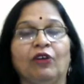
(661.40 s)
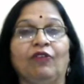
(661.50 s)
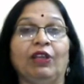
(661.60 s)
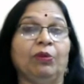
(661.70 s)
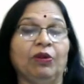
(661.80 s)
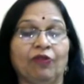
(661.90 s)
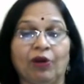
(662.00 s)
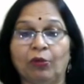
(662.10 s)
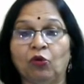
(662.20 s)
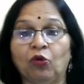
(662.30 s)
available
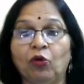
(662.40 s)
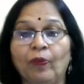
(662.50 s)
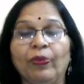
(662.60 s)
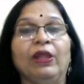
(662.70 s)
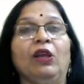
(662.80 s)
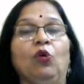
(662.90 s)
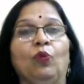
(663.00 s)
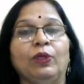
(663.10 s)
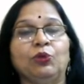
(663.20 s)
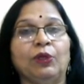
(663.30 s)
from home,
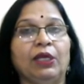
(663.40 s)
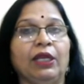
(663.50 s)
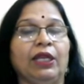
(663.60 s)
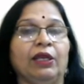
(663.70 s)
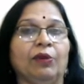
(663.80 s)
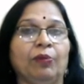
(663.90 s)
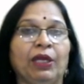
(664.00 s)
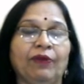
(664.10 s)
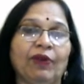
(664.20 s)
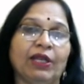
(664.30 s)
which will in
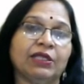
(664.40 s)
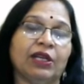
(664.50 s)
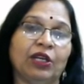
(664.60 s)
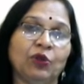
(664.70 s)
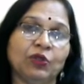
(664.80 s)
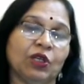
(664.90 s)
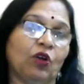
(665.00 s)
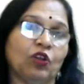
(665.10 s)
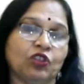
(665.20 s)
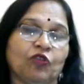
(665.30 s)
many ways reduce the
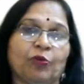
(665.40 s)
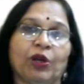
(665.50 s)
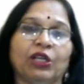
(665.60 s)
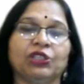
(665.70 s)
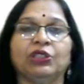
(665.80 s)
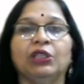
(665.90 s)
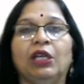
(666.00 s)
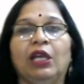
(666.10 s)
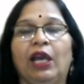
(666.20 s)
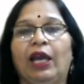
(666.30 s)
cost of production
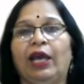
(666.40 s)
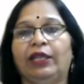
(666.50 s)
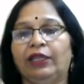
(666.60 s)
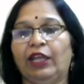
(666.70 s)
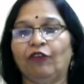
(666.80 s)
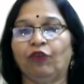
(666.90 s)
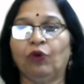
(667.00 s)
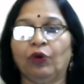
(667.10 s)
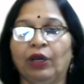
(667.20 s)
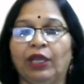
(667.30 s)
and
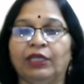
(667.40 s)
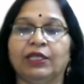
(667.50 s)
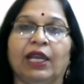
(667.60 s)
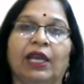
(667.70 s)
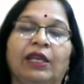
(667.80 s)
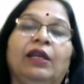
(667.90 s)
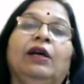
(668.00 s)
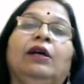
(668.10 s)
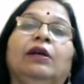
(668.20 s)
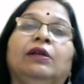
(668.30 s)
therefore it can
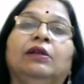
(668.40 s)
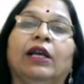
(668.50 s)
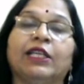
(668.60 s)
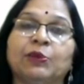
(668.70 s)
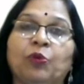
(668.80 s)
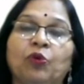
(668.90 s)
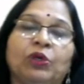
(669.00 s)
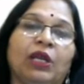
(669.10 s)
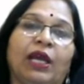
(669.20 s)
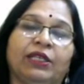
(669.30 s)

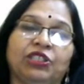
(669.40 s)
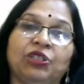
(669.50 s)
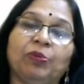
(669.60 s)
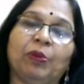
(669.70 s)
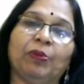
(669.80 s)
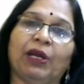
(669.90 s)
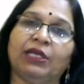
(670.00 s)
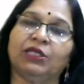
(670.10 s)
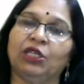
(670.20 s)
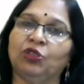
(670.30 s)
export at a cheaper
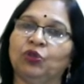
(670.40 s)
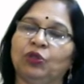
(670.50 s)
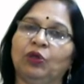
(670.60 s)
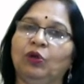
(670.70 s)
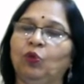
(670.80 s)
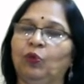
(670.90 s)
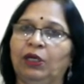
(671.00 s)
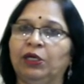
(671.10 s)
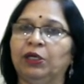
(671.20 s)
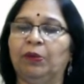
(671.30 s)
price into the
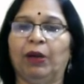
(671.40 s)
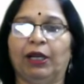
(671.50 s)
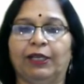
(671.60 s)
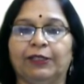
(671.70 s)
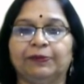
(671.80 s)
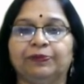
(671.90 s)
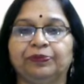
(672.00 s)
world market.